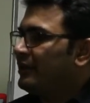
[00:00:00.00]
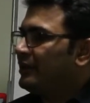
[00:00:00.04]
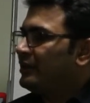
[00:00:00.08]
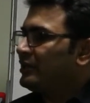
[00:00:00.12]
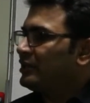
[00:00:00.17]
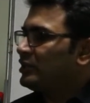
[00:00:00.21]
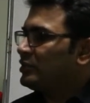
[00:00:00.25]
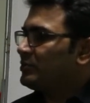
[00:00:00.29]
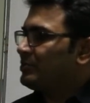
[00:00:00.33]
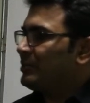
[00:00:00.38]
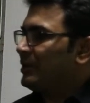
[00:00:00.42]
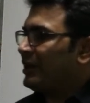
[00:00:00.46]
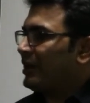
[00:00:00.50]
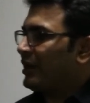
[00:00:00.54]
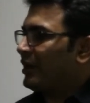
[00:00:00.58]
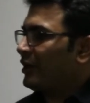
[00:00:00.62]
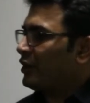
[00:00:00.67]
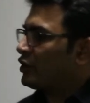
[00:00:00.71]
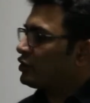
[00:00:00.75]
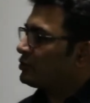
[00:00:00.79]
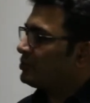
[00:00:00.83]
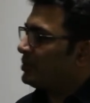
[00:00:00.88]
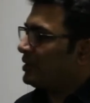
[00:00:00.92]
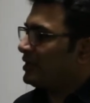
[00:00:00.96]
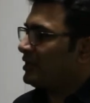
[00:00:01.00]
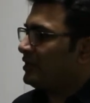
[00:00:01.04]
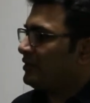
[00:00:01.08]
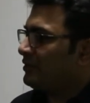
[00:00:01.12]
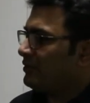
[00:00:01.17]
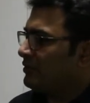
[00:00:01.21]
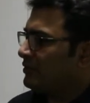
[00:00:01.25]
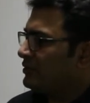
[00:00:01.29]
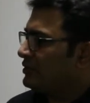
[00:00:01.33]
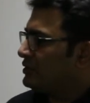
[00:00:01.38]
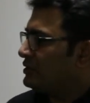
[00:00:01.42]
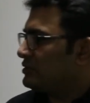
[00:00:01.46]
sprint retrospective,
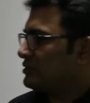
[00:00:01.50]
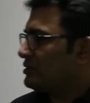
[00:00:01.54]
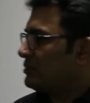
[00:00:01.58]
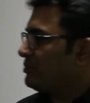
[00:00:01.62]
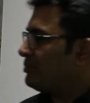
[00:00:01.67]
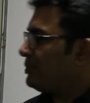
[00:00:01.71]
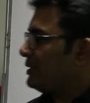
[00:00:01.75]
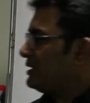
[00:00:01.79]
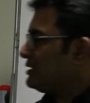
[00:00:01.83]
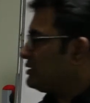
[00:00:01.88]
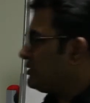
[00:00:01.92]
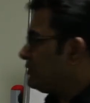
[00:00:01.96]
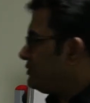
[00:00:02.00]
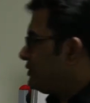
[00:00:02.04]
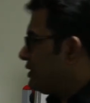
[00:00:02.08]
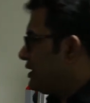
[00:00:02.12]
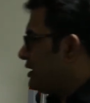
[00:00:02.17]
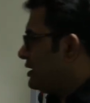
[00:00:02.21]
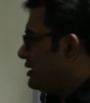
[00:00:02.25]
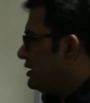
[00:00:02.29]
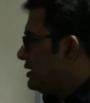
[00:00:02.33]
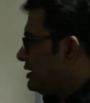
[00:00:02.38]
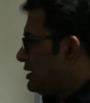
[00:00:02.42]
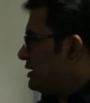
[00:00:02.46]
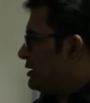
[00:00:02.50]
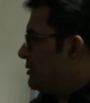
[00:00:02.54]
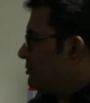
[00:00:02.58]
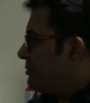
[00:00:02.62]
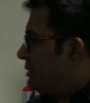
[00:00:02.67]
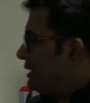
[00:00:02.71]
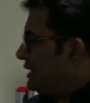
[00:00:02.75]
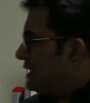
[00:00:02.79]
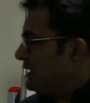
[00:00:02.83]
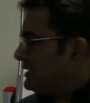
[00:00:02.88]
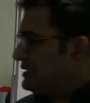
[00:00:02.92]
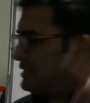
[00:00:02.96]
simple so far,
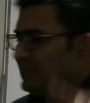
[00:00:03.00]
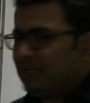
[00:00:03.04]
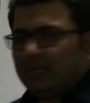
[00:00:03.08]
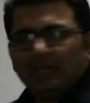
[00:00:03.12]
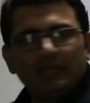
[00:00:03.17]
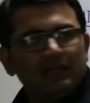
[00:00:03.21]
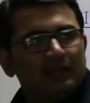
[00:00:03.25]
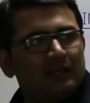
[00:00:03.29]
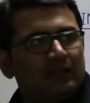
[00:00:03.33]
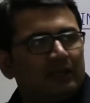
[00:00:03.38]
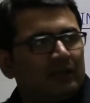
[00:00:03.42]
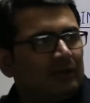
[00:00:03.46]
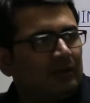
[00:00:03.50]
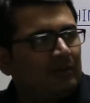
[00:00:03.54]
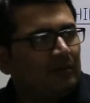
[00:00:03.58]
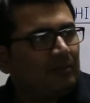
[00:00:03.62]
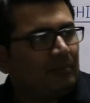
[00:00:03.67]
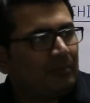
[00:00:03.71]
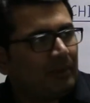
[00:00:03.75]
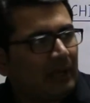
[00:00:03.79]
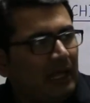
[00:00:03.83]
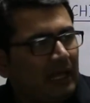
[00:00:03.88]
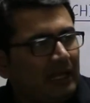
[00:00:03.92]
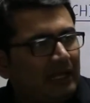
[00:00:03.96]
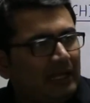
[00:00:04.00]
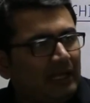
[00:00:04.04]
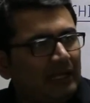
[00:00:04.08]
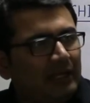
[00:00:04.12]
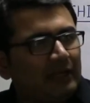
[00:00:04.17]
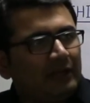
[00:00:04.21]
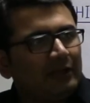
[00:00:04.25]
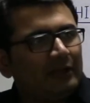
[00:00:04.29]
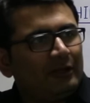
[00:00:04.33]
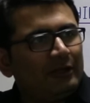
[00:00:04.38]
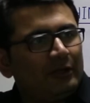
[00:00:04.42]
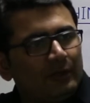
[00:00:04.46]
PDCA, planning,
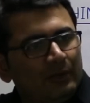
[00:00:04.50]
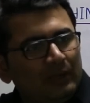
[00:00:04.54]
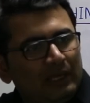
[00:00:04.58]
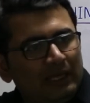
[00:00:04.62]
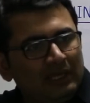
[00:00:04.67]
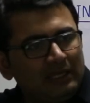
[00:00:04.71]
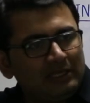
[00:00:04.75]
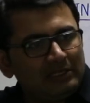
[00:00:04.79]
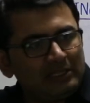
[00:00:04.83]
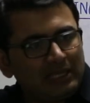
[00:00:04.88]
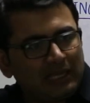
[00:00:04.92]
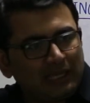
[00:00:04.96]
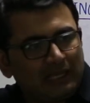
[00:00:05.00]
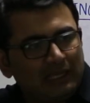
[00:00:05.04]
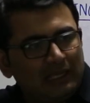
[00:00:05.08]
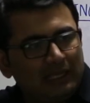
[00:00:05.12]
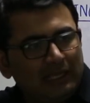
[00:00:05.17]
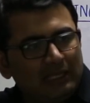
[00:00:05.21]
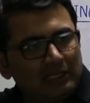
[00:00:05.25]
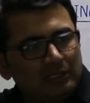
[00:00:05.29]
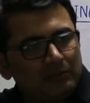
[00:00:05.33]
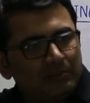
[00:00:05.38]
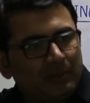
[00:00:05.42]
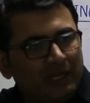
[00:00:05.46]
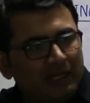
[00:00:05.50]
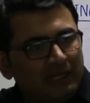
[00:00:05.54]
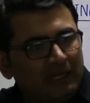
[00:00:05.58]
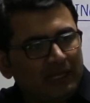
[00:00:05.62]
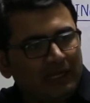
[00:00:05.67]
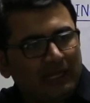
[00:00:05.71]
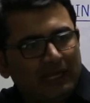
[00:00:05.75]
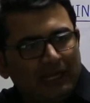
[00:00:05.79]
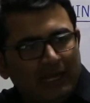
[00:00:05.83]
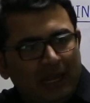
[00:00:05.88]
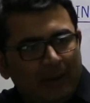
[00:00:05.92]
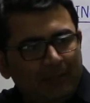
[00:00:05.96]
doing, check,
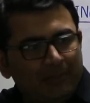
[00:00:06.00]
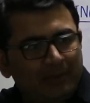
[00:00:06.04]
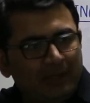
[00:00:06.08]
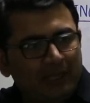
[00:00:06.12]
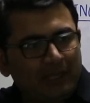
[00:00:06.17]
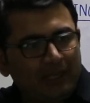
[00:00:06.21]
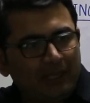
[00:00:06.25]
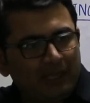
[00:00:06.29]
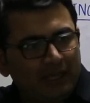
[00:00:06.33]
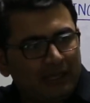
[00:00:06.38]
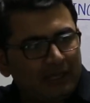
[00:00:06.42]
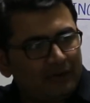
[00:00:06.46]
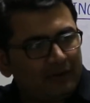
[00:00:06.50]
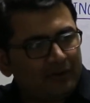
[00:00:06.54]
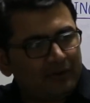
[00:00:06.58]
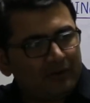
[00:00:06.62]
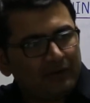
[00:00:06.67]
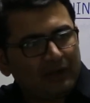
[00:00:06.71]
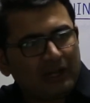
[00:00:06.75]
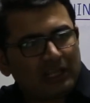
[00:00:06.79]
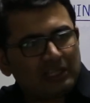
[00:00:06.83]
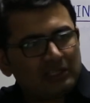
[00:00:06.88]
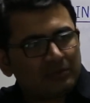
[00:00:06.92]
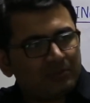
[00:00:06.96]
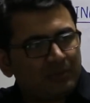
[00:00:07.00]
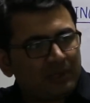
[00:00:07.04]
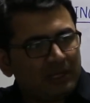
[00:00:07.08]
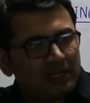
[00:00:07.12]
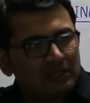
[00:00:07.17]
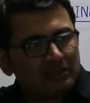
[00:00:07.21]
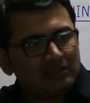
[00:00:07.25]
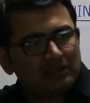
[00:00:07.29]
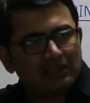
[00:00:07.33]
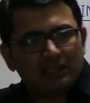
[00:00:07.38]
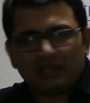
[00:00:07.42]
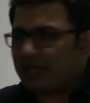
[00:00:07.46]
inspecting, adapting, and
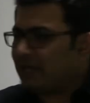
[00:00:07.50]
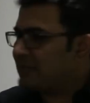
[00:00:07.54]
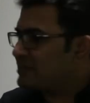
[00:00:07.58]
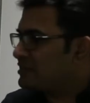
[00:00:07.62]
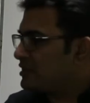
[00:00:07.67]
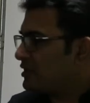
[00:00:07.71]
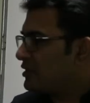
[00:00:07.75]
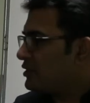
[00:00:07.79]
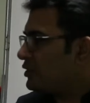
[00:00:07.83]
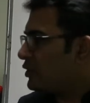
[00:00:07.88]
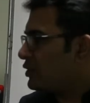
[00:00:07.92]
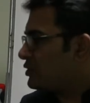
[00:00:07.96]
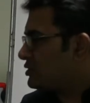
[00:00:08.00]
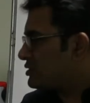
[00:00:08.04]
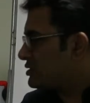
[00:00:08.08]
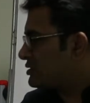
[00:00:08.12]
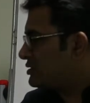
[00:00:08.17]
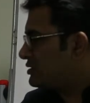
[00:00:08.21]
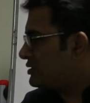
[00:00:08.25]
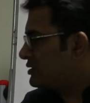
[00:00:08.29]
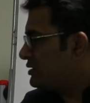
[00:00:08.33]
transparency lies across.